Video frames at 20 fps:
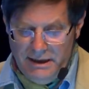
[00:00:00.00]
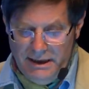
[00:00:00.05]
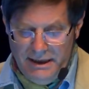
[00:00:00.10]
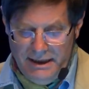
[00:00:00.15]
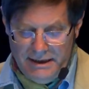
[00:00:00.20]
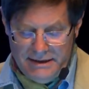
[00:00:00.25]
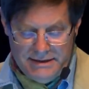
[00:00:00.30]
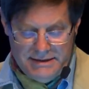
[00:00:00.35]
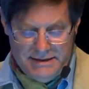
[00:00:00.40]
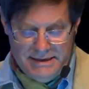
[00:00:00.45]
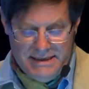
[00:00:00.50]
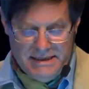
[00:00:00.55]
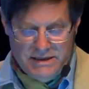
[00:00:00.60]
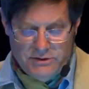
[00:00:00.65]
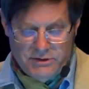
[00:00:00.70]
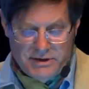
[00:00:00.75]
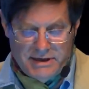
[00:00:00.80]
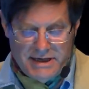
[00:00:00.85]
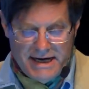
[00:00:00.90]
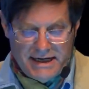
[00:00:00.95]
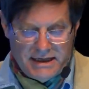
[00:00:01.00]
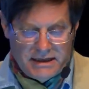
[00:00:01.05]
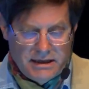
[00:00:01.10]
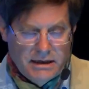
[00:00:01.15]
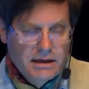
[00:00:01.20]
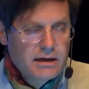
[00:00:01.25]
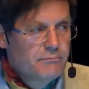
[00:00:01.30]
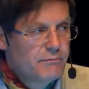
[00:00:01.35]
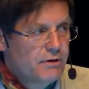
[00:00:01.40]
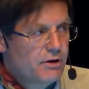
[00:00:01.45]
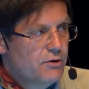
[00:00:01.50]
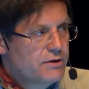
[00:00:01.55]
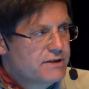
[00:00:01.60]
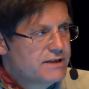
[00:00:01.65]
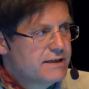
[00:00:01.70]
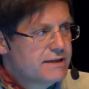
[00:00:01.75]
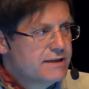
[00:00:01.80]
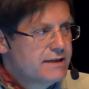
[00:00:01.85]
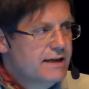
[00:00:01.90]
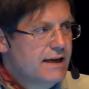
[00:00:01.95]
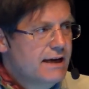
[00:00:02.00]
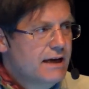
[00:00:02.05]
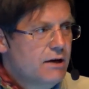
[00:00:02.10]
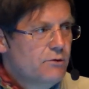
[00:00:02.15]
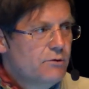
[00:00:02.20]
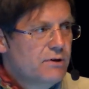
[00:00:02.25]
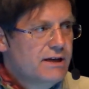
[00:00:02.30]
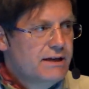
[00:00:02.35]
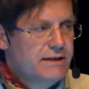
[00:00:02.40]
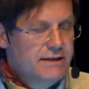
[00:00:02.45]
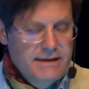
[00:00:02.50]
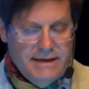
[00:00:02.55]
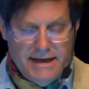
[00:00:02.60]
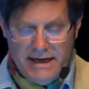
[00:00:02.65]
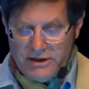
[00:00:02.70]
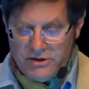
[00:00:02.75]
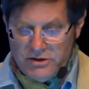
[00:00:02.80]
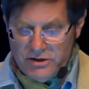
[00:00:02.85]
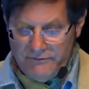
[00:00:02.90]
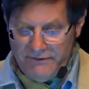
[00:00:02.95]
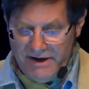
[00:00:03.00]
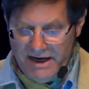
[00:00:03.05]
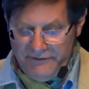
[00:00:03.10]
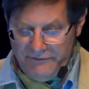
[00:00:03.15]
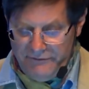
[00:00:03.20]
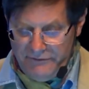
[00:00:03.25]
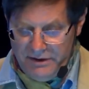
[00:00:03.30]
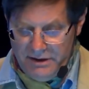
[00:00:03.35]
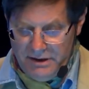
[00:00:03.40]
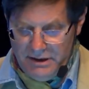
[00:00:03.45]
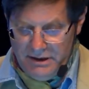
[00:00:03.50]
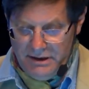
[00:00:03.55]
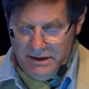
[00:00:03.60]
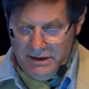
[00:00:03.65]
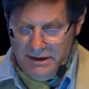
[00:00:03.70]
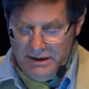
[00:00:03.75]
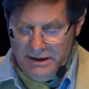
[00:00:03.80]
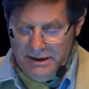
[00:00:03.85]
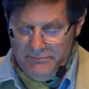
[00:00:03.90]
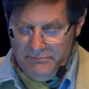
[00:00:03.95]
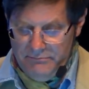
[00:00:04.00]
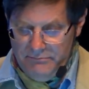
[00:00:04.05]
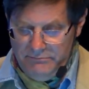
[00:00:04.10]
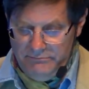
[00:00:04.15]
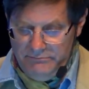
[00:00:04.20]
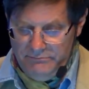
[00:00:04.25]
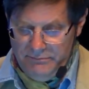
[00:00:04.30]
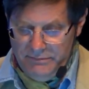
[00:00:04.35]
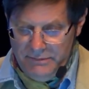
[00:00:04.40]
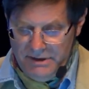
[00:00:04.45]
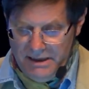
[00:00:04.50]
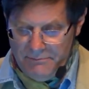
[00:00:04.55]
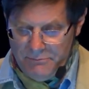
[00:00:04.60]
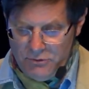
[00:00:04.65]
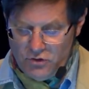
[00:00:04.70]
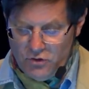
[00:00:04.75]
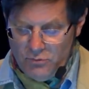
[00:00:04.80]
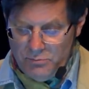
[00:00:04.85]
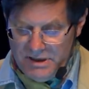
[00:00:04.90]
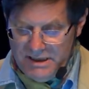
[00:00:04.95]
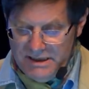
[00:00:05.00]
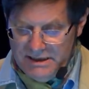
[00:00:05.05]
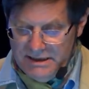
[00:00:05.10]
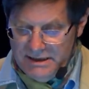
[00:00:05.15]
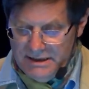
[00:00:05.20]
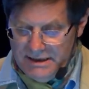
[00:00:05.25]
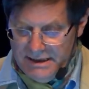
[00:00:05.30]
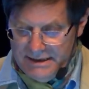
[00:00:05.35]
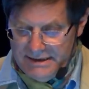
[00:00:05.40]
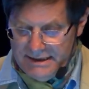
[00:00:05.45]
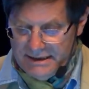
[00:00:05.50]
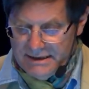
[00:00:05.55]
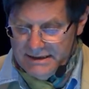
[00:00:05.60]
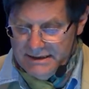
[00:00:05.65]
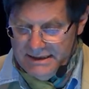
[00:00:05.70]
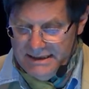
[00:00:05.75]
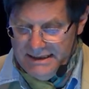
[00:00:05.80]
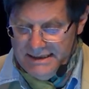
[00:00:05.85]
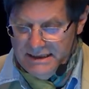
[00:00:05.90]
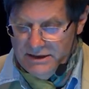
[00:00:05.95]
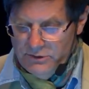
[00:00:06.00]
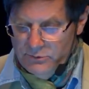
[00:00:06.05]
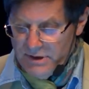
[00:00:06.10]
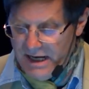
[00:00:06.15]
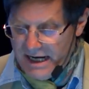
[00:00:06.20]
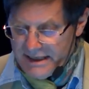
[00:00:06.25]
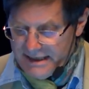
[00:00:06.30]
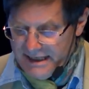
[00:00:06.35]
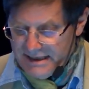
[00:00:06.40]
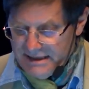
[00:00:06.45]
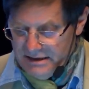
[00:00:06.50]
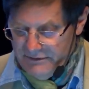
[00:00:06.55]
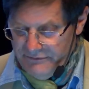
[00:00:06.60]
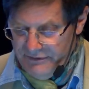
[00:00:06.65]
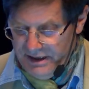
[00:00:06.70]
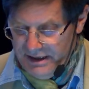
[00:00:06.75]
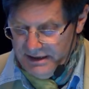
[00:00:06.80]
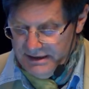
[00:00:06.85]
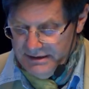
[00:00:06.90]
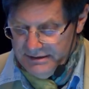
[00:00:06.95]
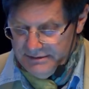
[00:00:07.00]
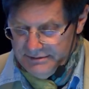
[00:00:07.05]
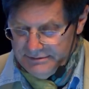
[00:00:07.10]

and it's easy to detect because it's only a detection of F hemoglobin, as it is easy to identify.